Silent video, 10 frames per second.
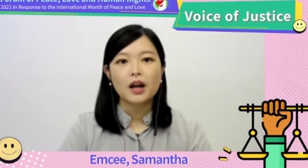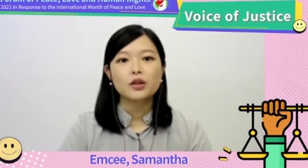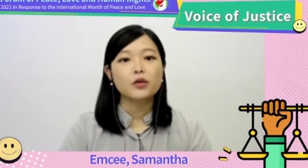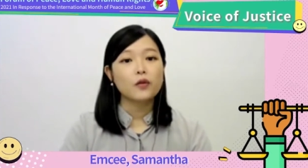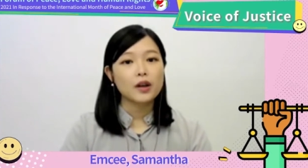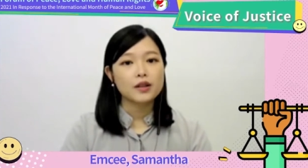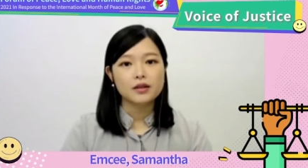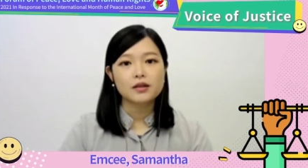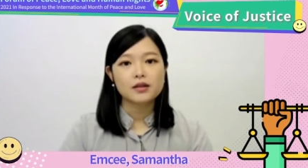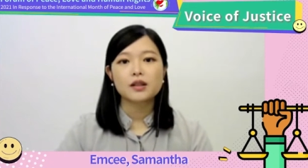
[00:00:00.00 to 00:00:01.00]
To face
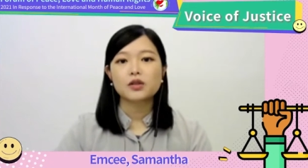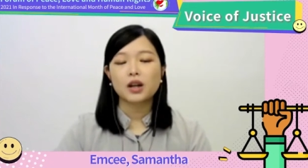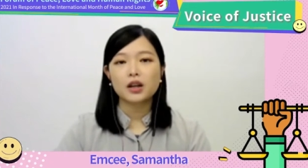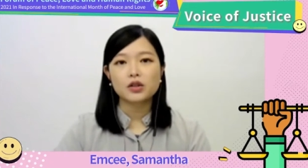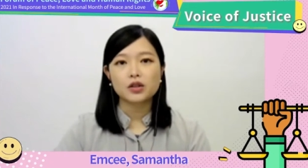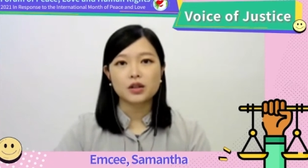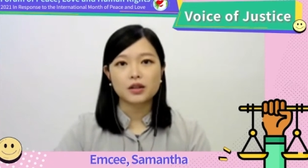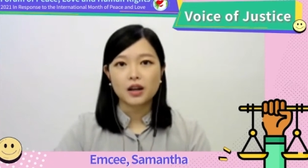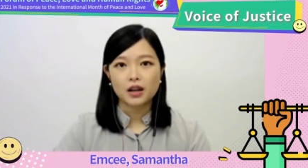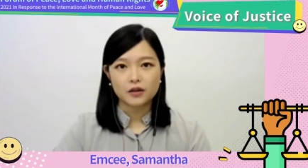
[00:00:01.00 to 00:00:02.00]
this
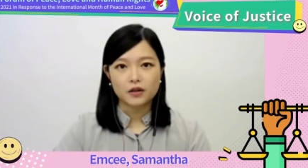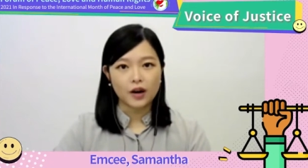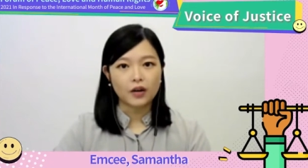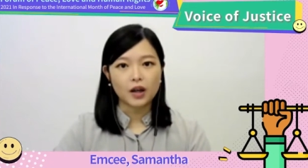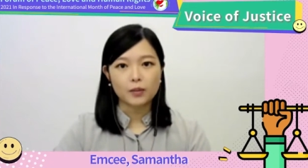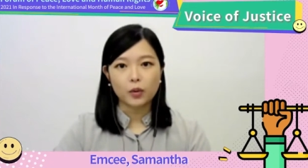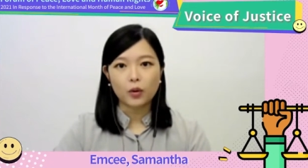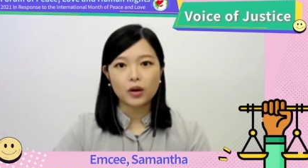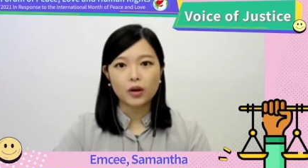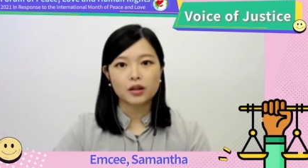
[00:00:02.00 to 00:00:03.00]
situation, it's very
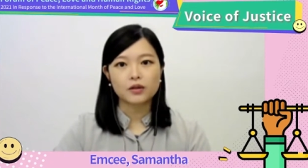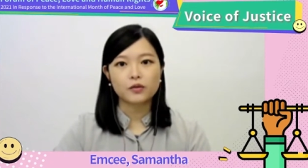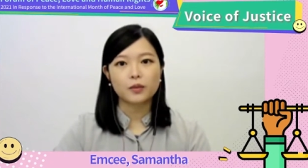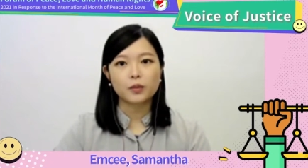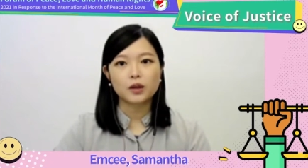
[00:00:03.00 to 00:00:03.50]
important for